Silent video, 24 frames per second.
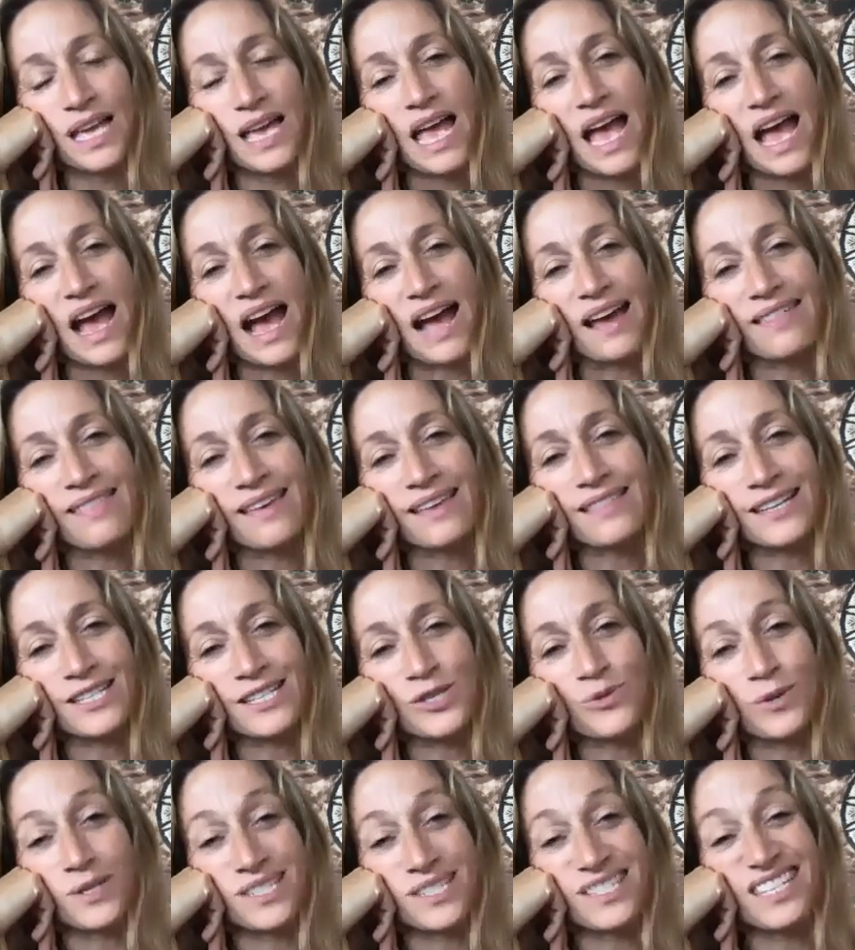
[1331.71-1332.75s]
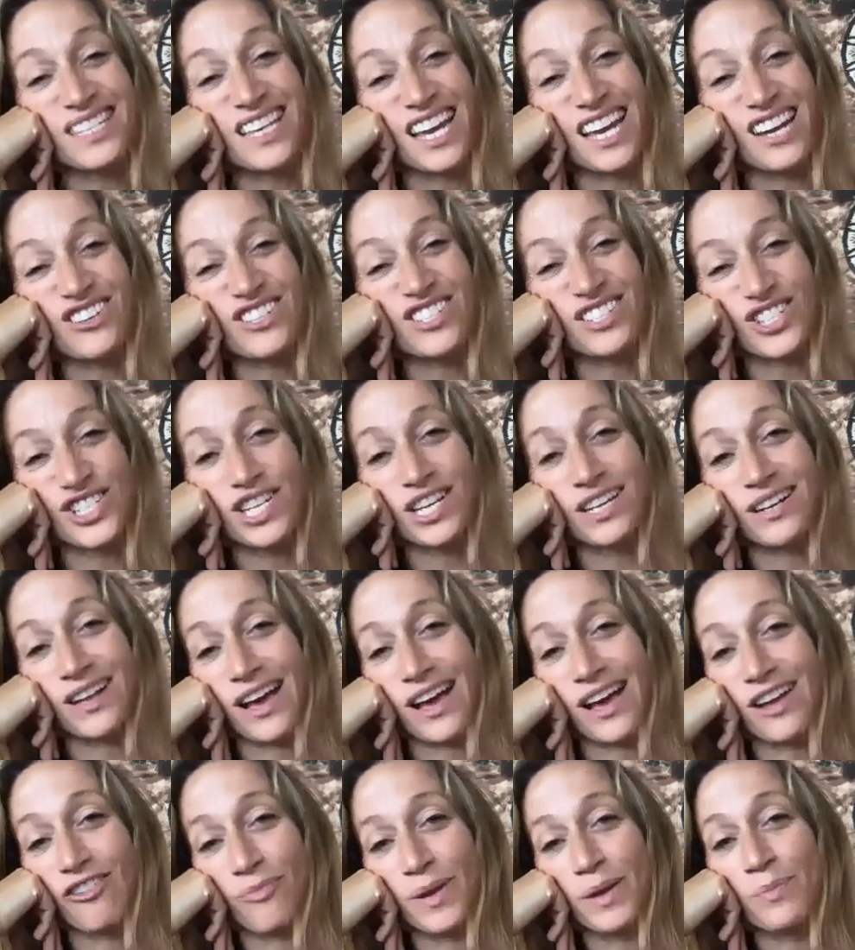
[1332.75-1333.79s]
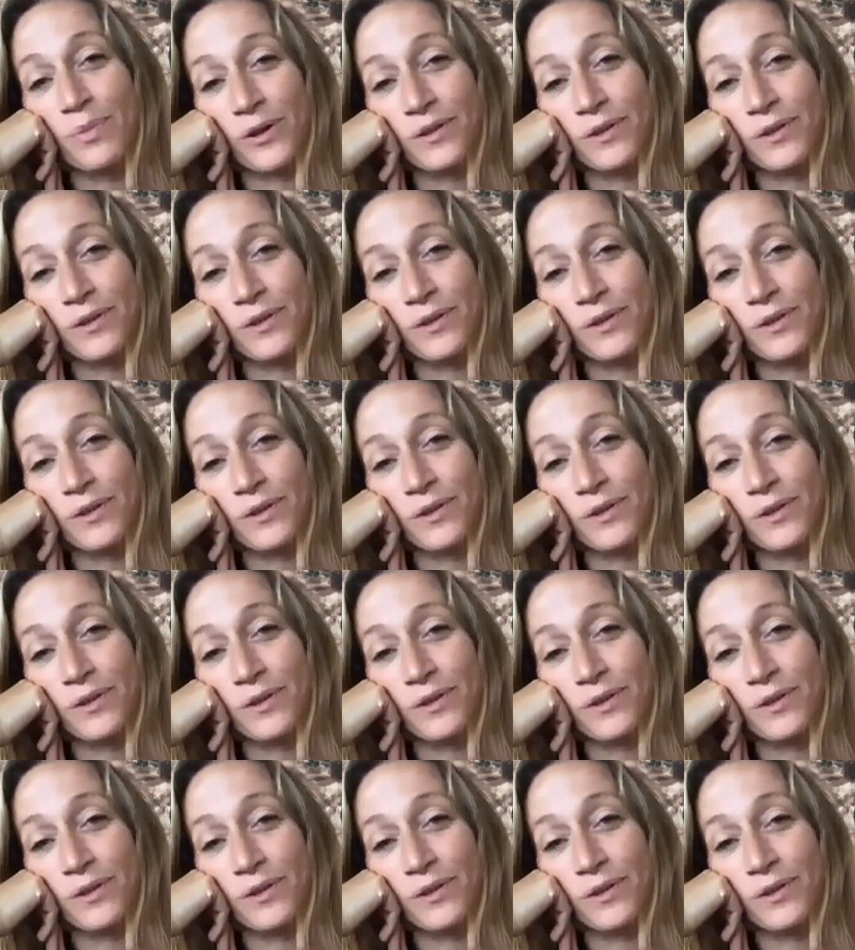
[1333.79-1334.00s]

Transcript: I think that's what scares the shit out of people.